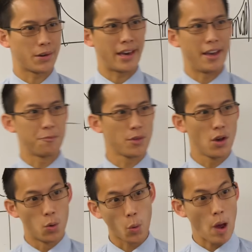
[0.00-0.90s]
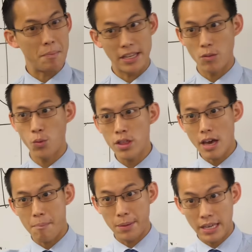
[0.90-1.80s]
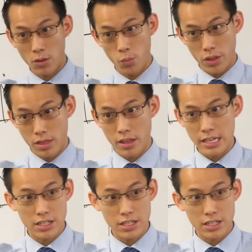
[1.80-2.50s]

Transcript: Okay, what do I begin with? I begin with the